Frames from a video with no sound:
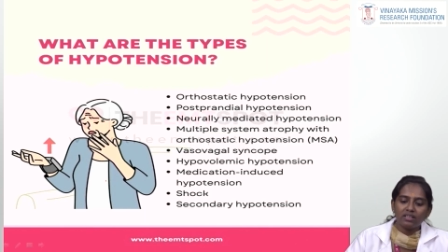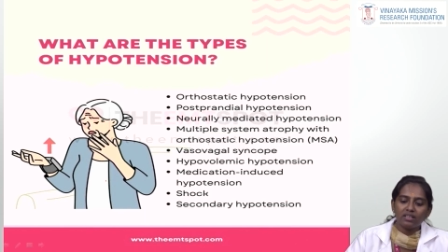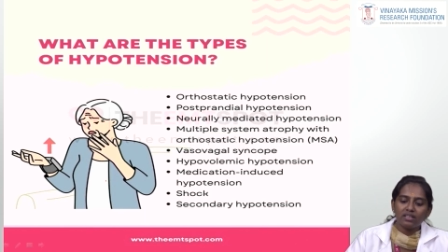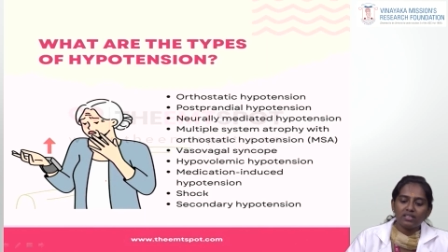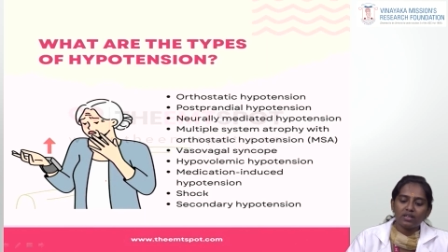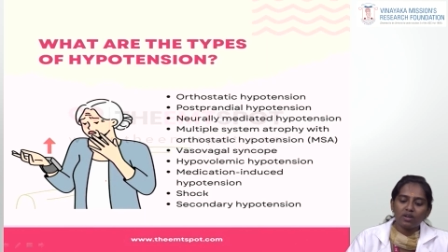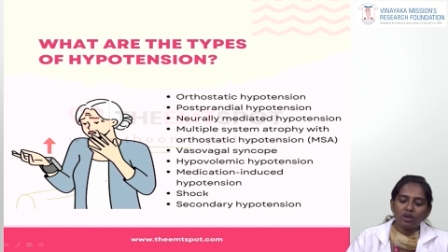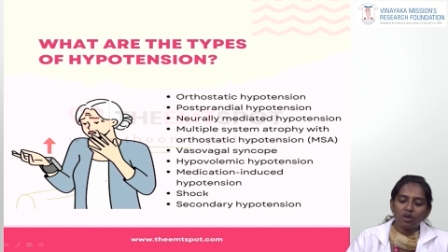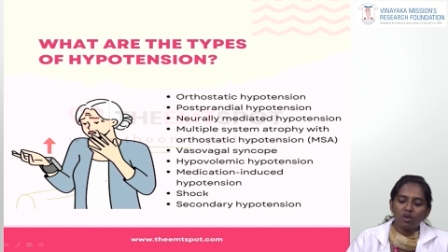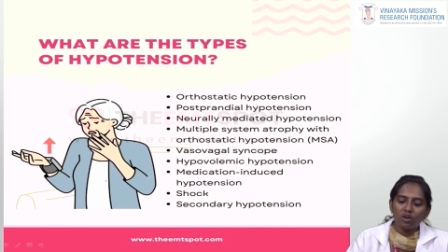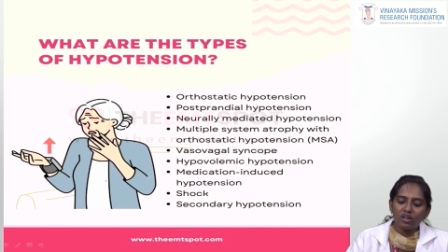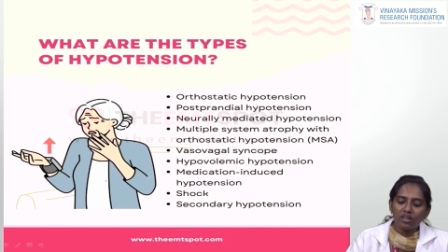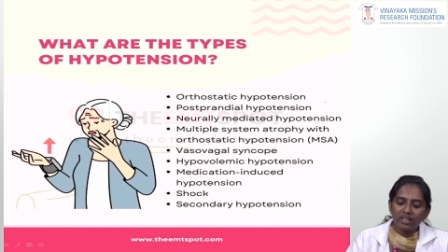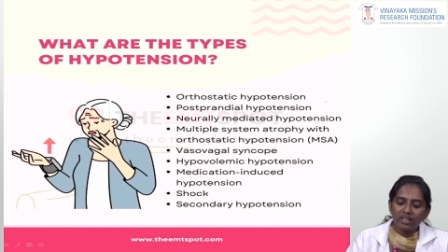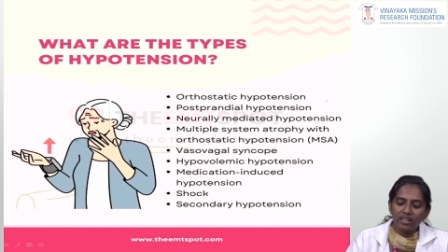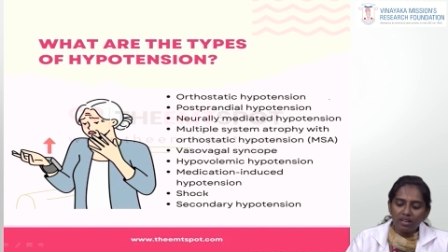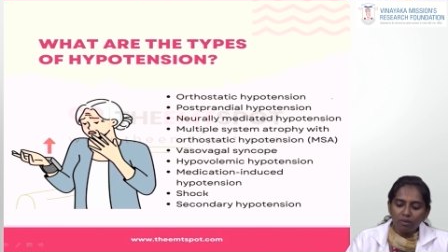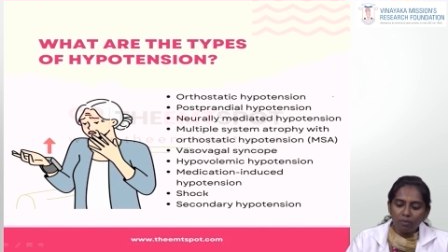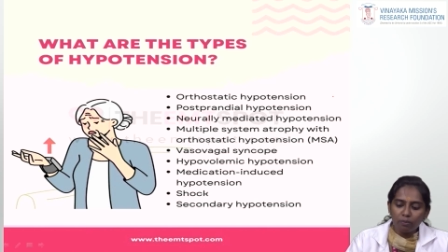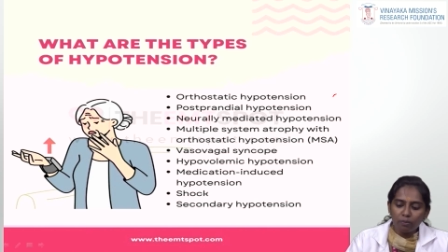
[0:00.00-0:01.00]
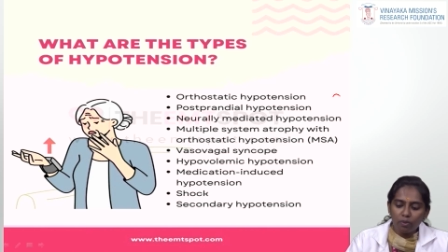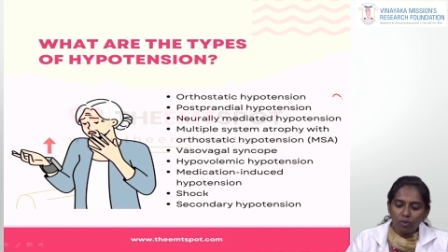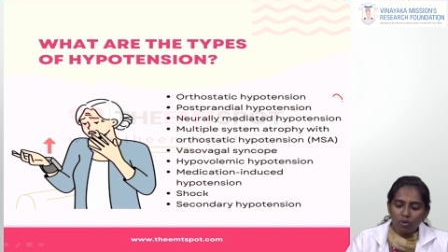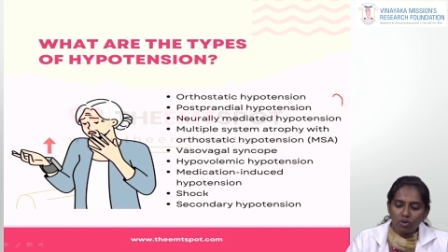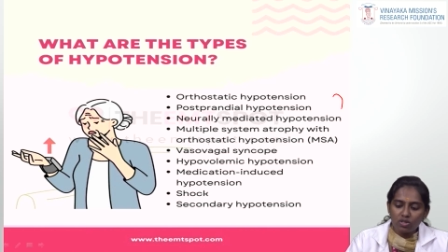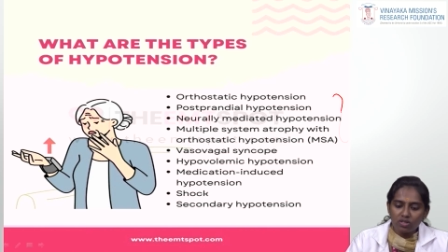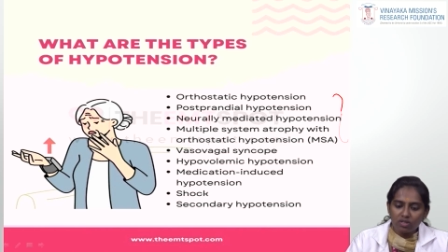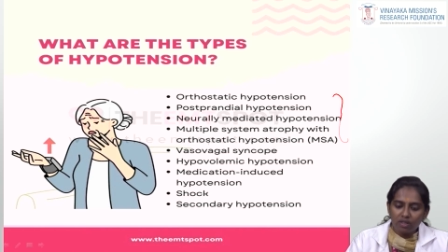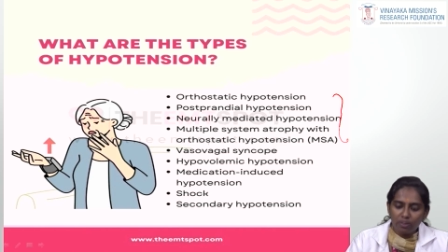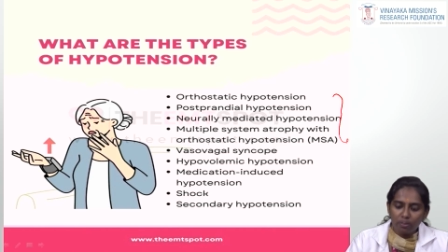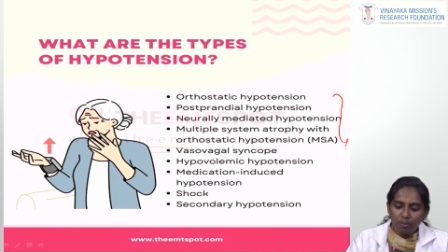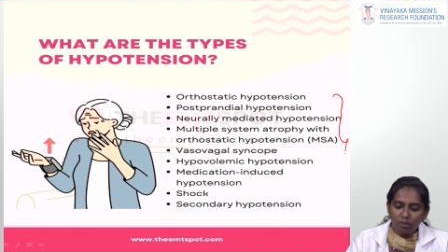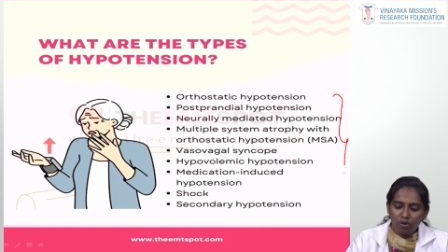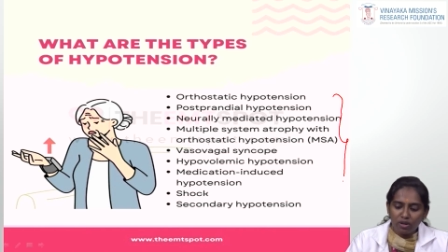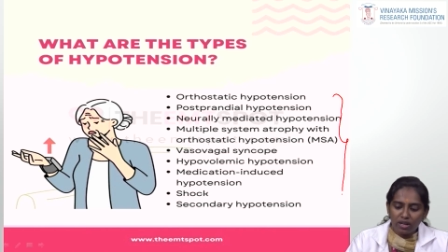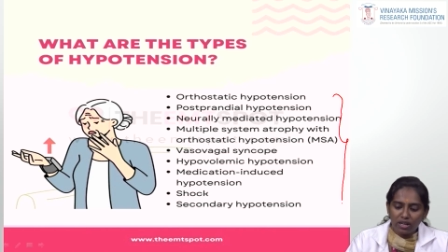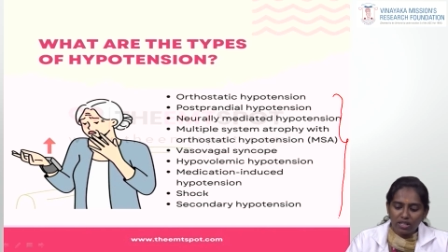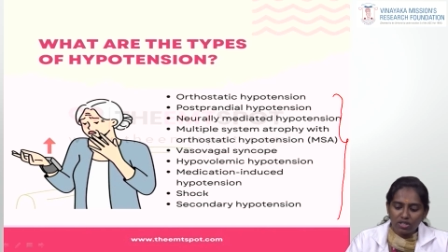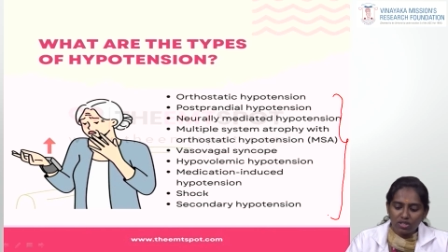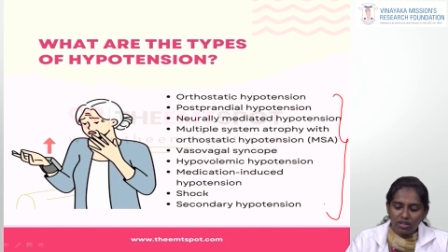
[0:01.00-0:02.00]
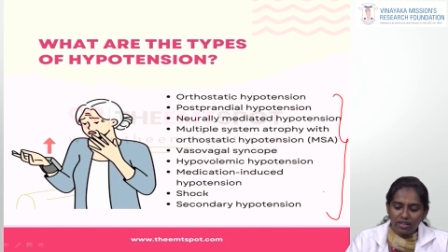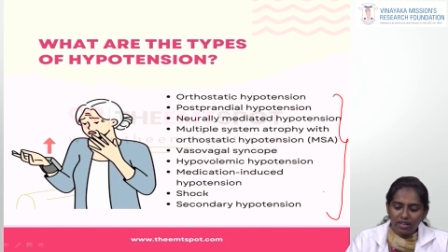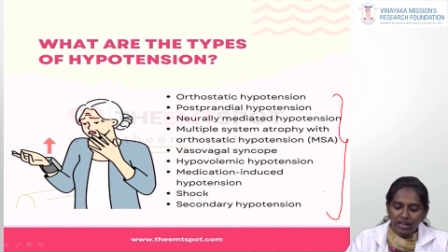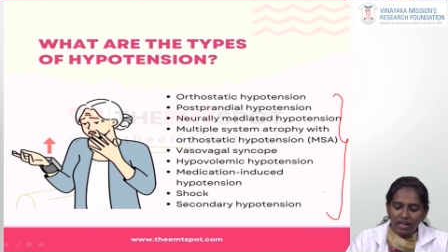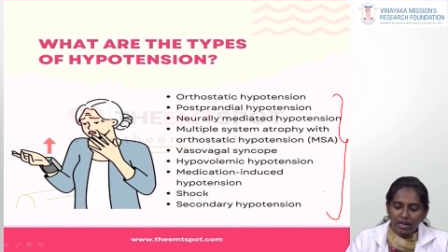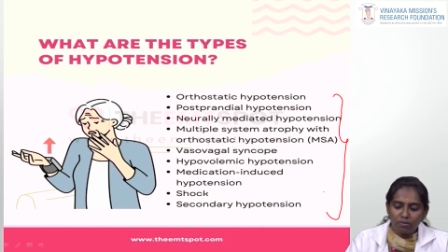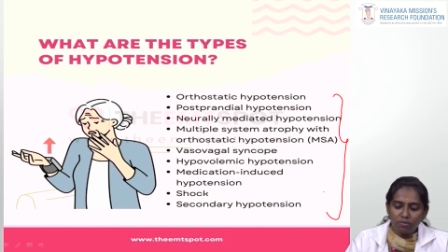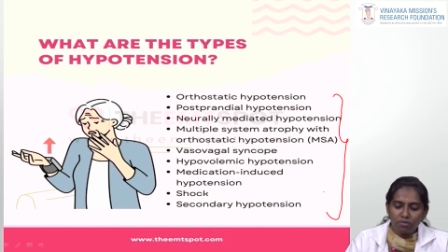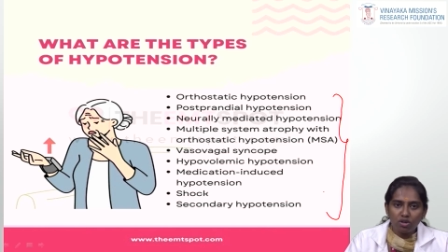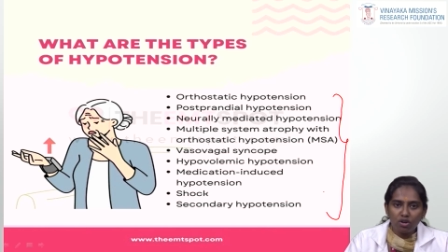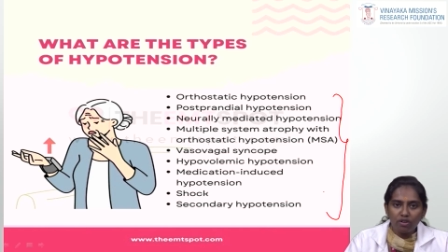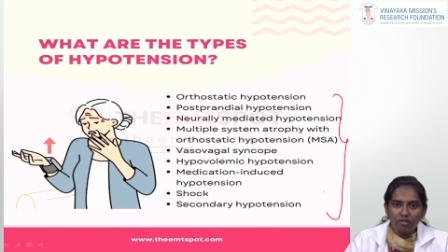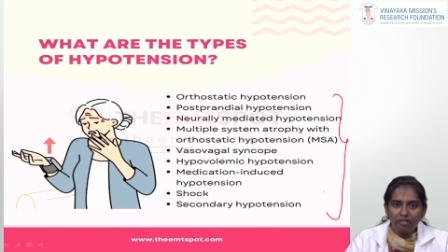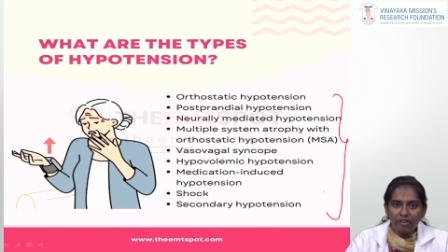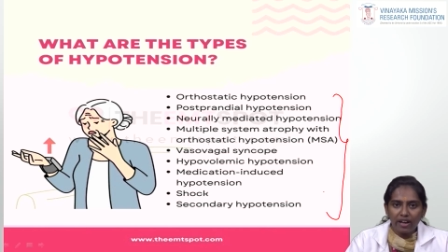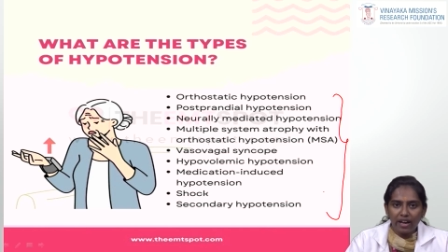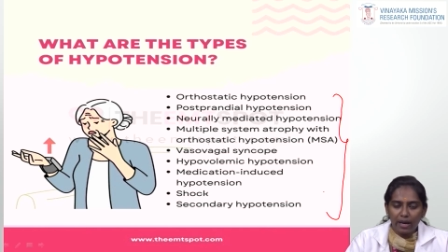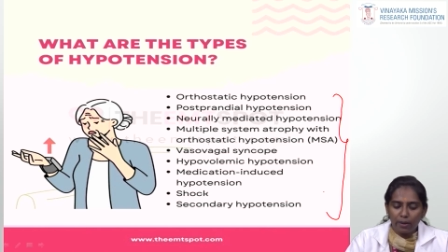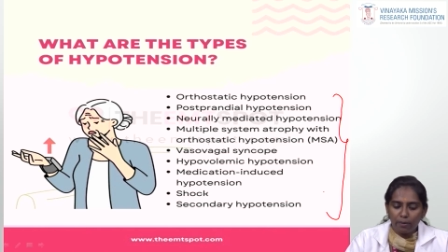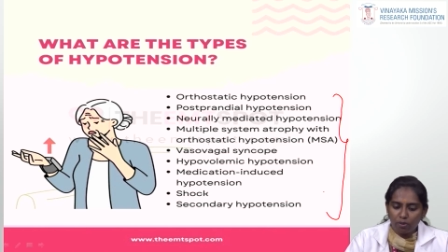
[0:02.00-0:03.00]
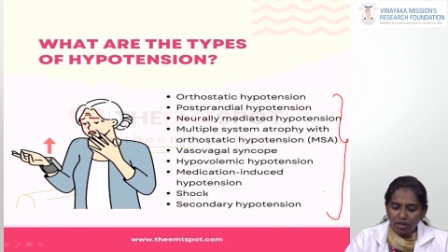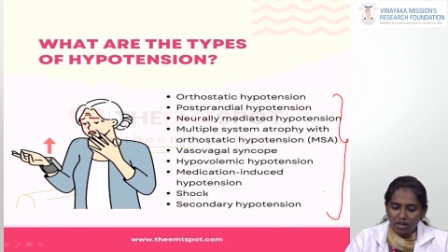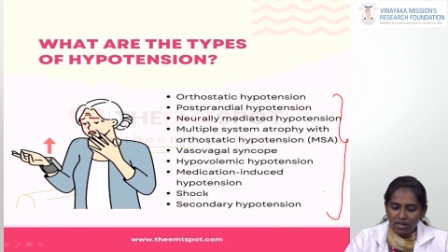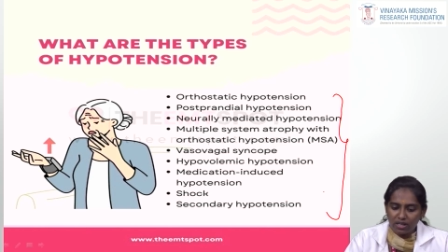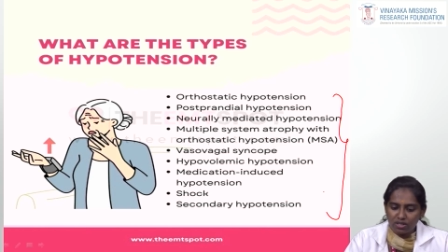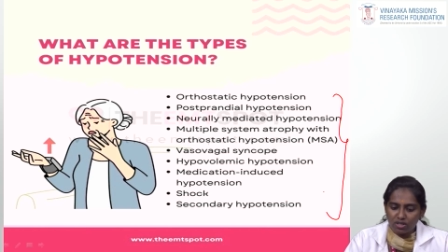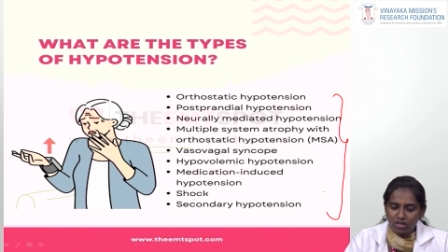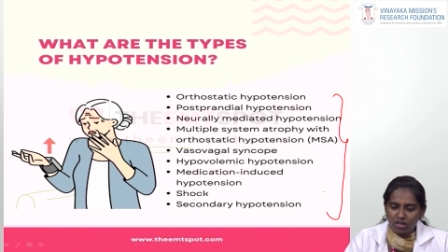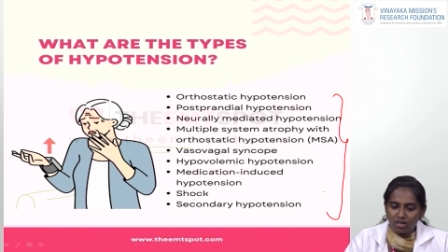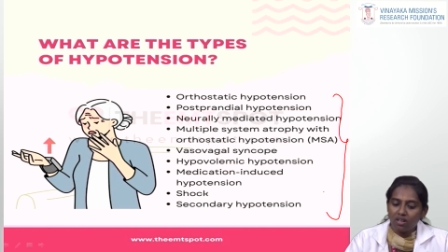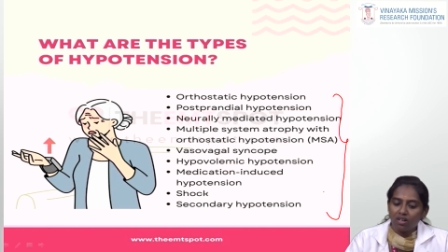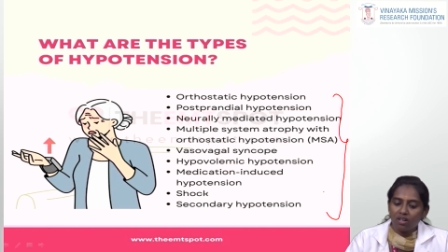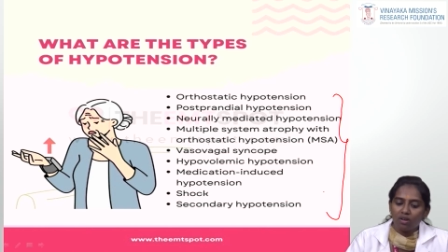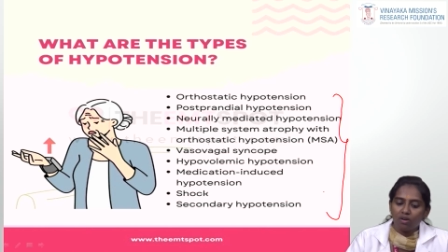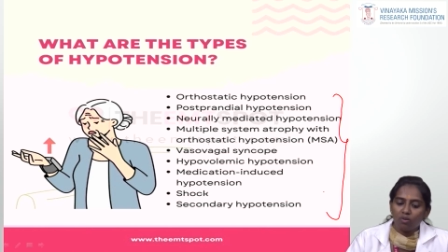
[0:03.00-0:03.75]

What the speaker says: These are all the post hypotension, types of hypotension.